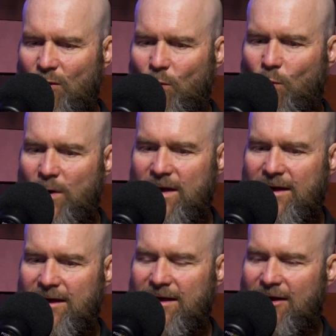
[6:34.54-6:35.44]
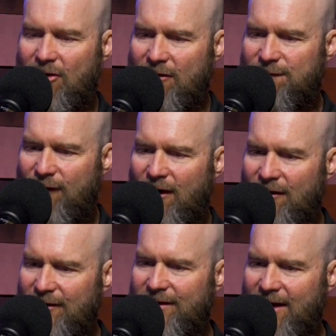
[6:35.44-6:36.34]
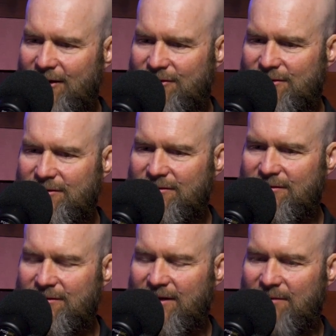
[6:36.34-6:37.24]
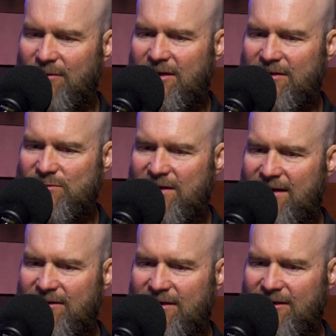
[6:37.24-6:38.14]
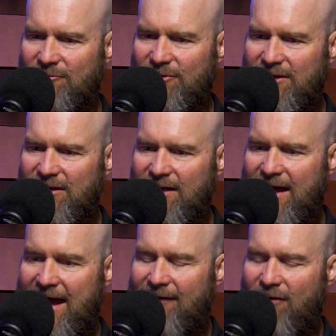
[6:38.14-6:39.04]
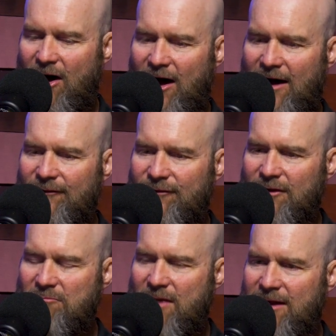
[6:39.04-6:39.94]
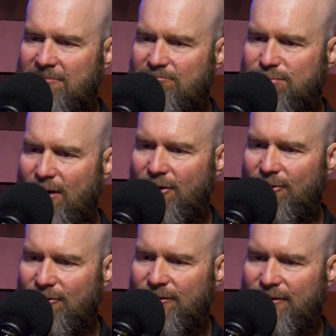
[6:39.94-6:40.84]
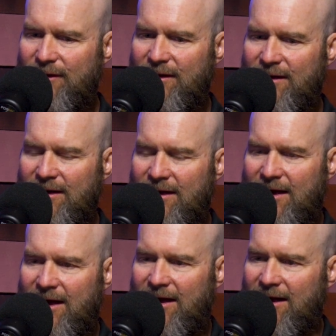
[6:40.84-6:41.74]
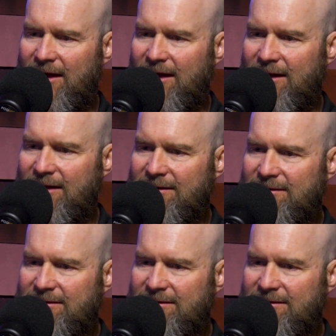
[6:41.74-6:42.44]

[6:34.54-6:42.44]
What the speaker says: We in our fallen nature, and because we have an enemy, have often made both, our